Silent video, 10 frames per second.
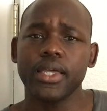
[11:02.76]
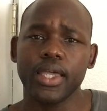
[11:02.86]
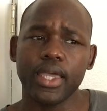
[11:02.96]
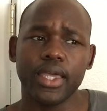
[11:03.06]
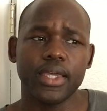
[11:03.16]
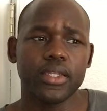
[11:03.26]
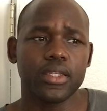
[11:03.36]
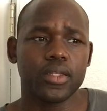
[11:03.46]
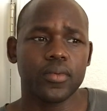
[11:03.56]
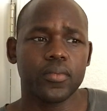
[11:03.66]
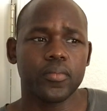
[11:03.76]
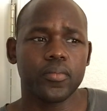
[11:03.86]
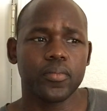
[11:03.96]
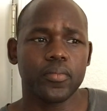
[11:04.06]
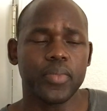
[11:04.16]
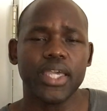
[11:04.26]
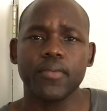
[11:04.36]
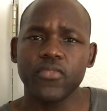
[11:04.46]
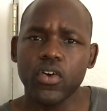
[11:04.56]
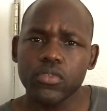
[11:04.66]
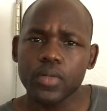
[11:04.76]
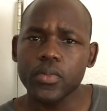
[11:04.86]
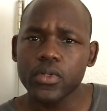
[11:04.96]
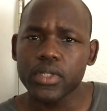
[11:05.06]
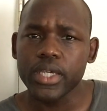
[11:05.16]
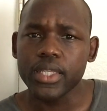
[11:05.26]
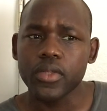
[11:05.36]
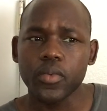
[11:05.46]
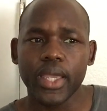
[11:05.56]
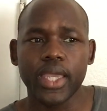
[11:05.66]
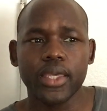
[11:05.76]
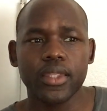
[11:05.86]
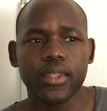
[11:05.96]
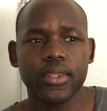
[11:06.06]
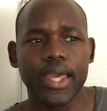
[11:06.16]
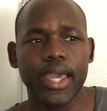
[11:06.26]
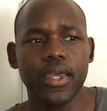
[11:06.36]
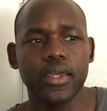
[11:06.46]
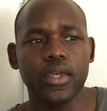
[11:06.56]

and being vulnerable in the way that